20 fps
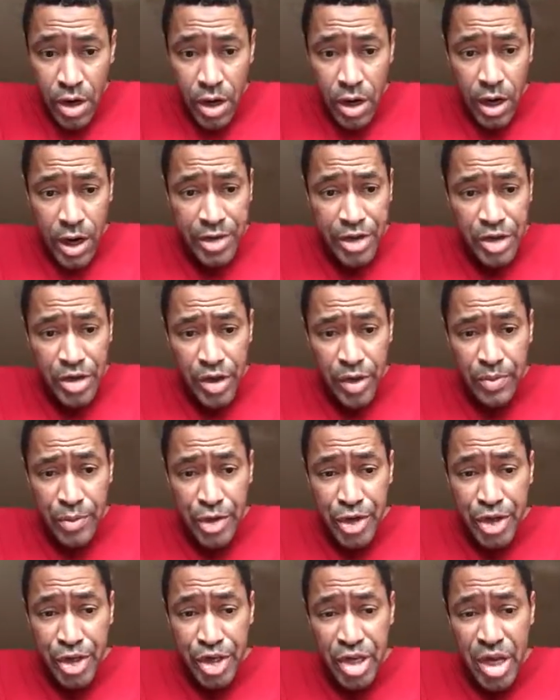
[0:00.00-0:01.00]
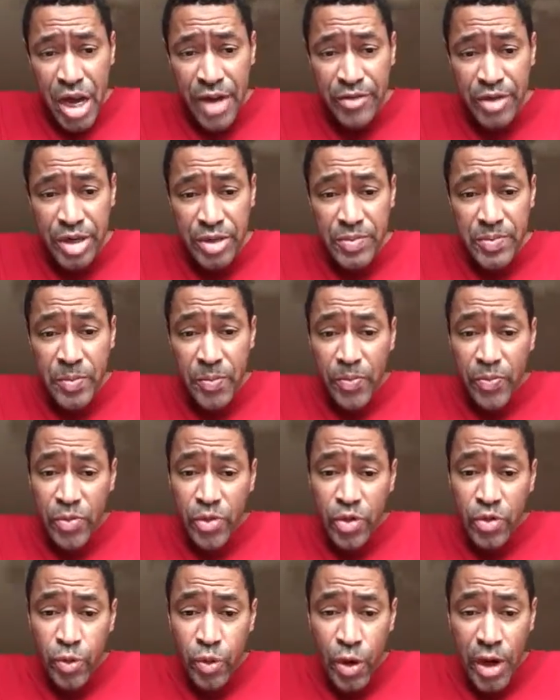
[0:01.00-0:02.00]
All right, the number seven,
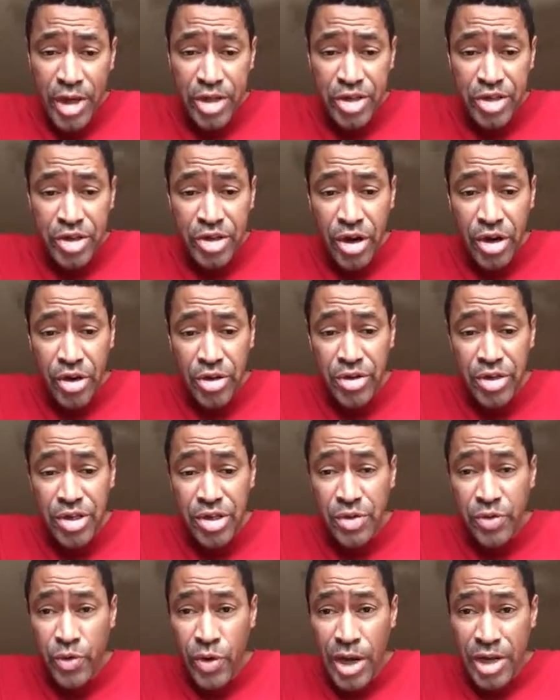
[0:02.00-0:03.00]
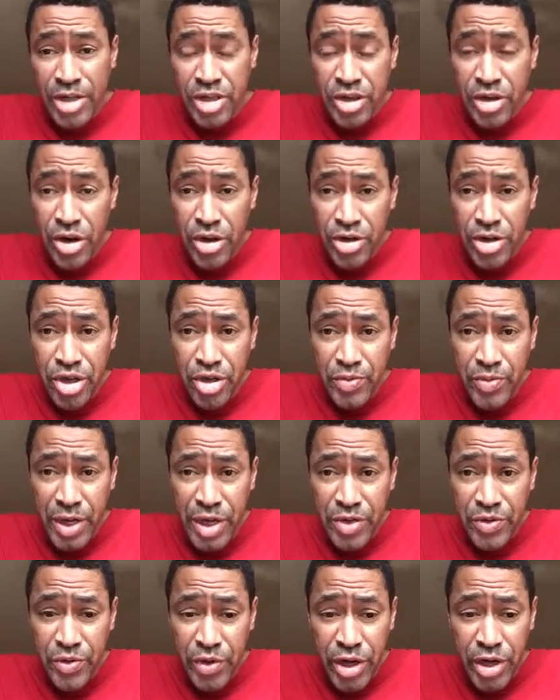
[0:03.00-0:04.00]
West Cosst. Now, West Cosst is
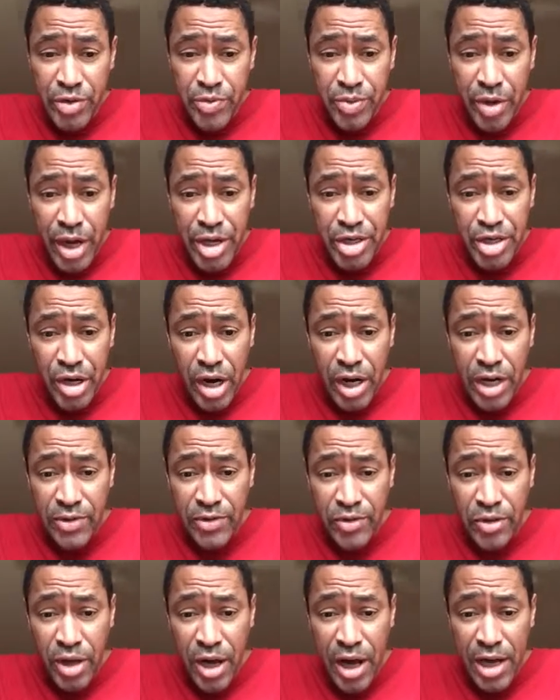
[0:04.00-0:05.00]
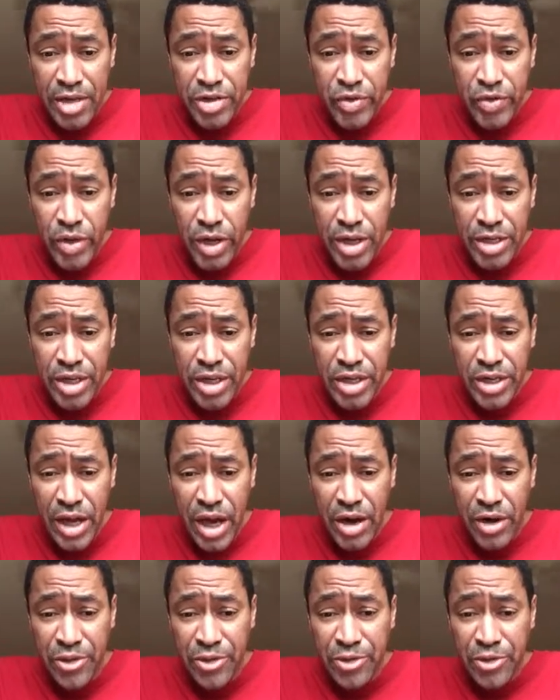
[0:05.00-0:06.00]
being ridden by Johnny Velazquez. He's
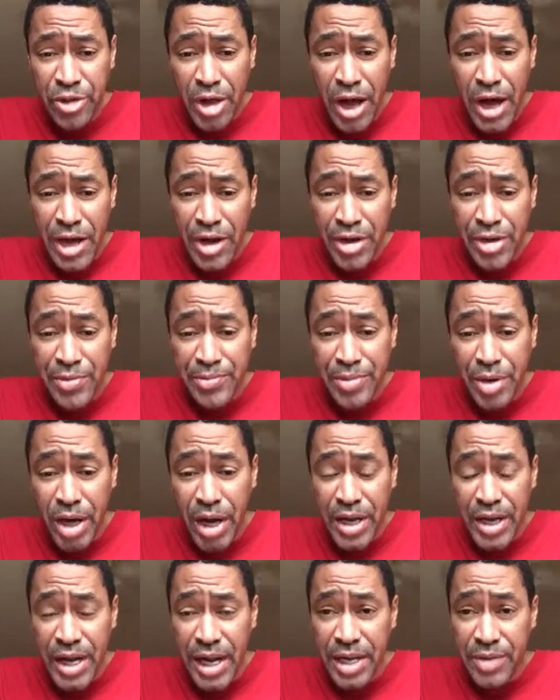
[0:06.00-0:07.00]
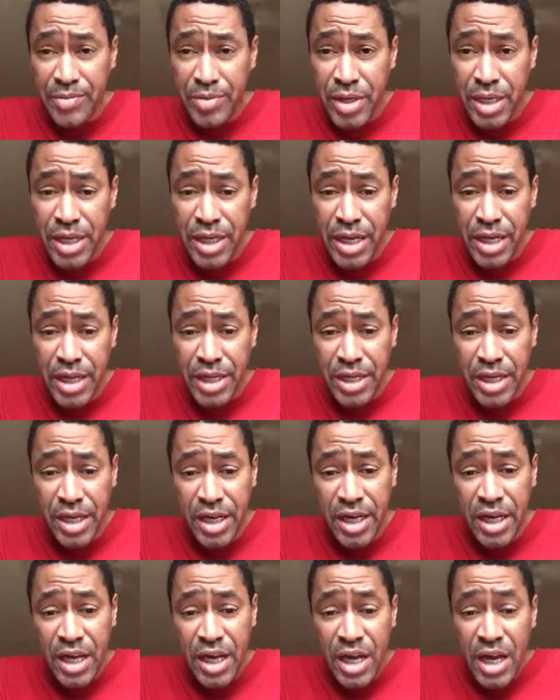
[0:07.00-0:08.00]
out of Flatter by AP
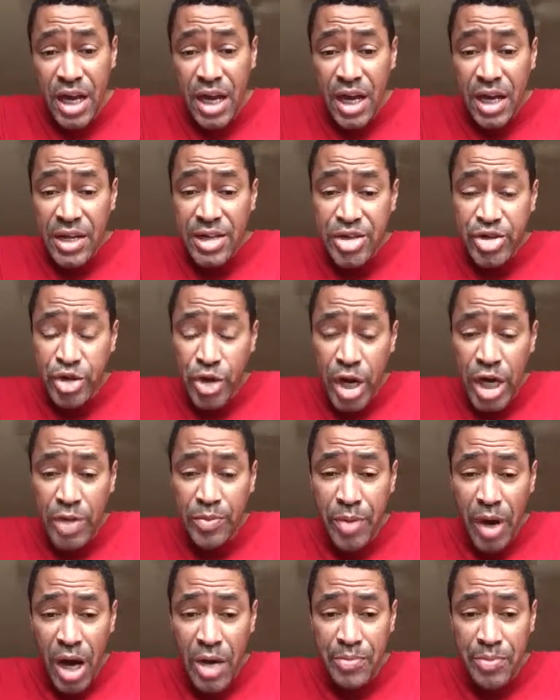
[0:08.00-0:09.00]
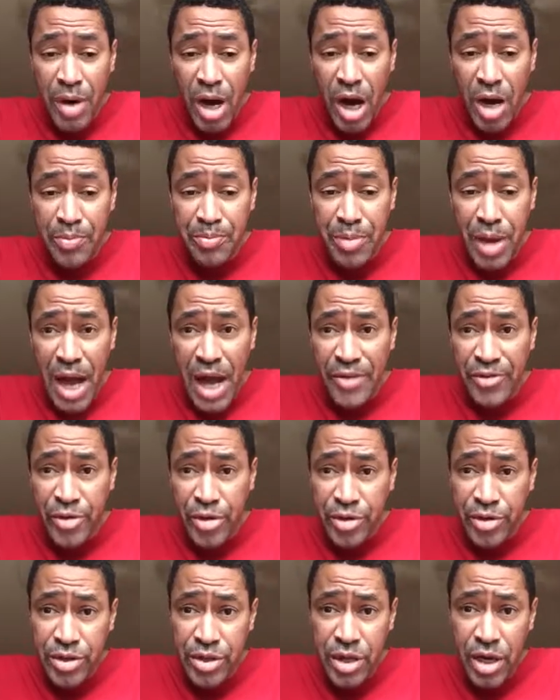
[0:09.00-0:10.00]
Indy. He's trained by Bob
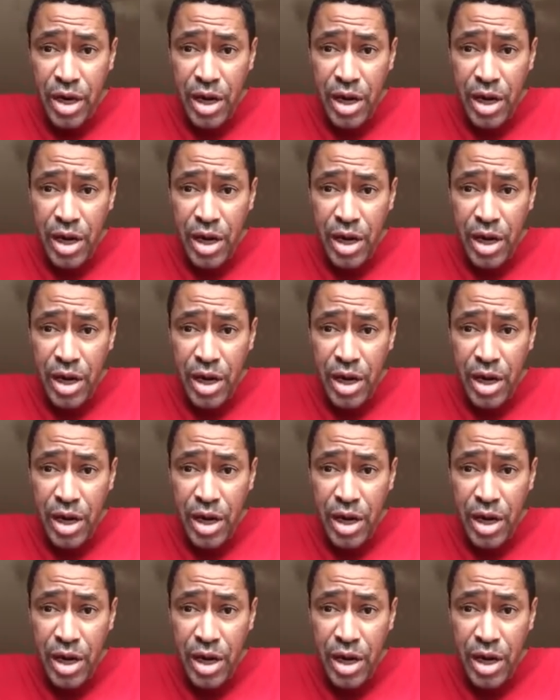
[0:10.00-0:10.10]
Baffert.